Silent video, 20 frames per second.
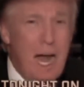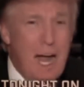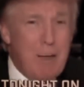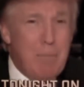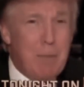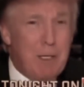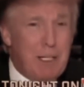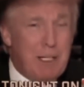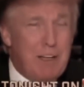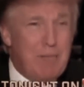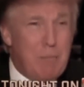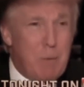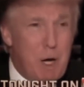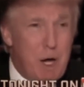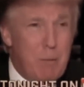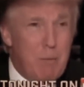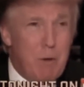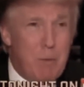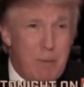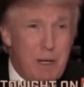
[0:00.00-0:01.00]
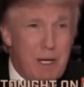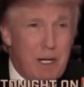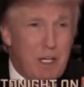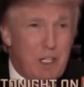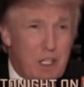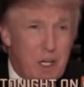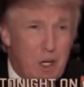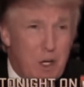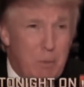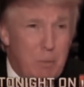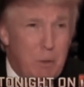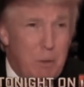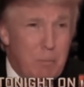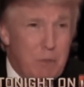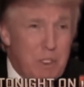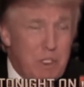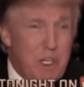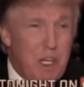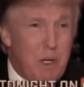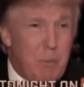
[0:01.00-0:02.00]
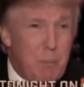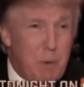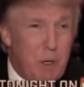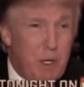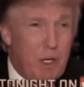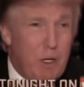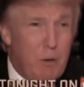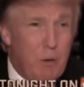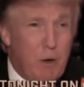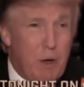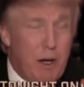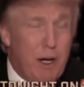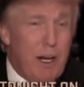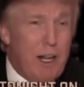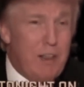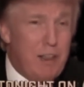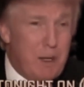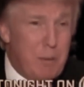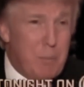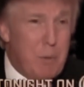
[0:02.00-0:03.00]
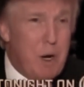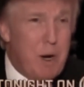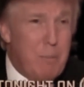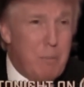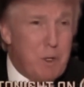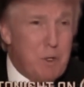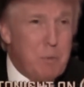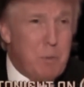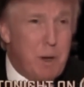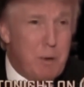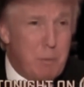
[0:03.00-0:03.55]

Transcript: I believe Barbara made a terrible mistake putting her on, and I think Barbara's